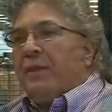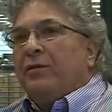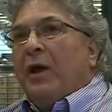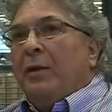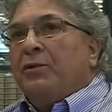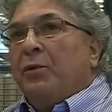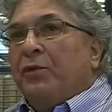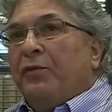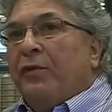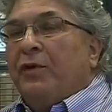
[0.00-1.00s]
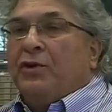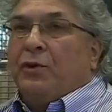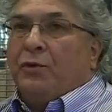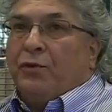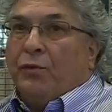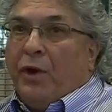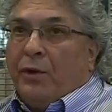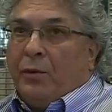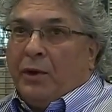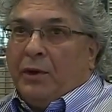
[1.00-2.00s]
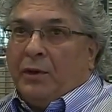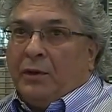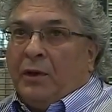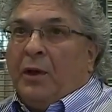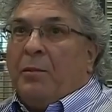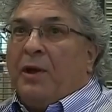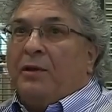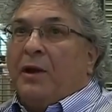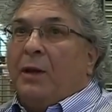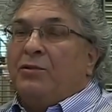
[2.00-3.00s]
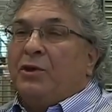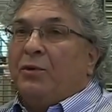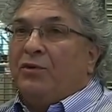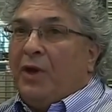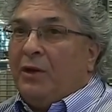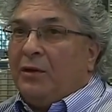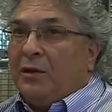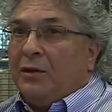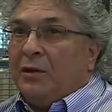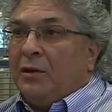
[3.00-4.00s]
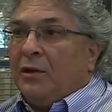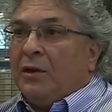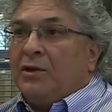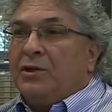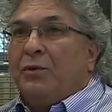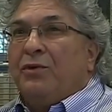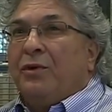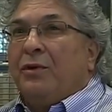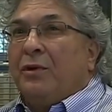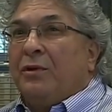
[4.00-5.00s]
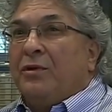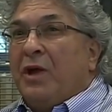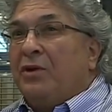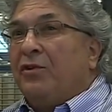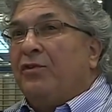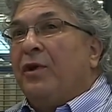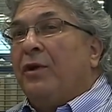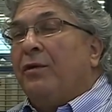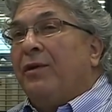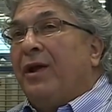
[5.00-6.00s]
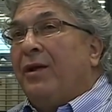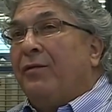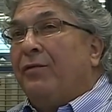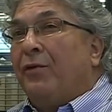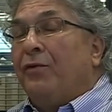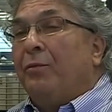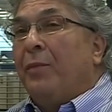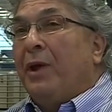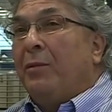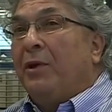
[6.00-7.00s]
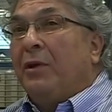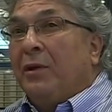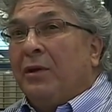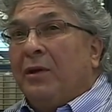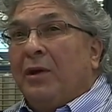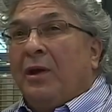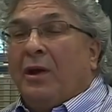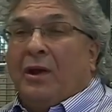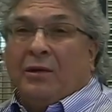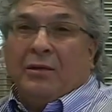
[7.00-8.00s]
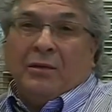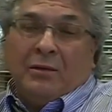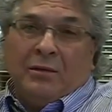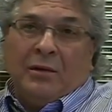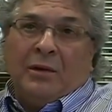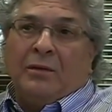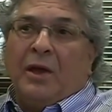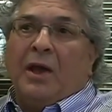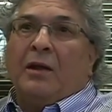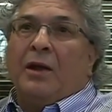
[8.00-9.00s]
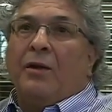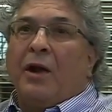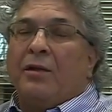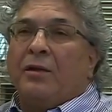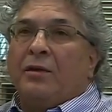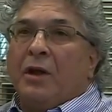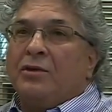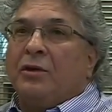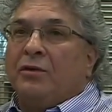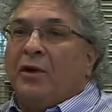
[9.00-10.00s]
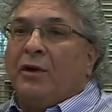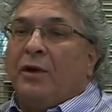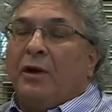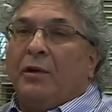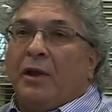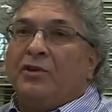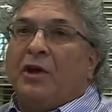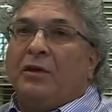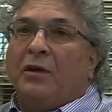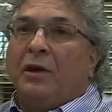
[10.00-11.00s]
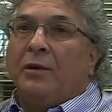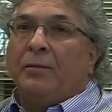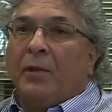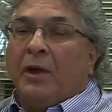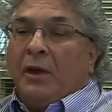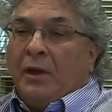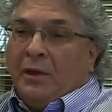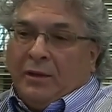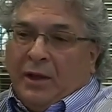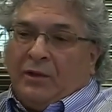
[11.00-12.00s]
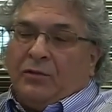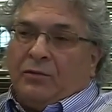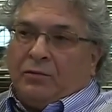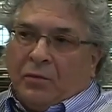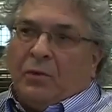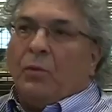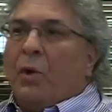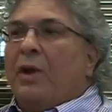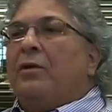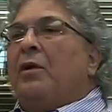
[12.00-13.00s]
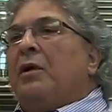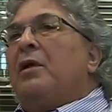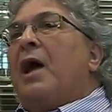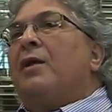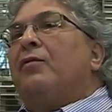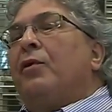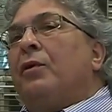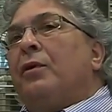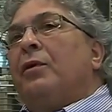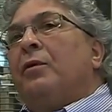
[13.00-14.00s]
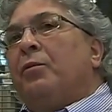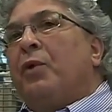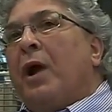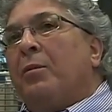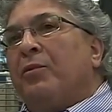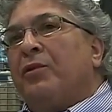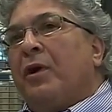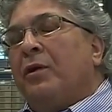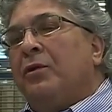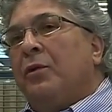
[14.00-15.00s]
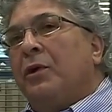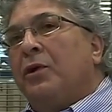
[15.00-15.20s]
By the time she was 15, she was a runaway. By the time she was 18, she was in the detention center and had her first baby, and they had to let her out of the detention center at age 18, and that's when a lot of her problems started to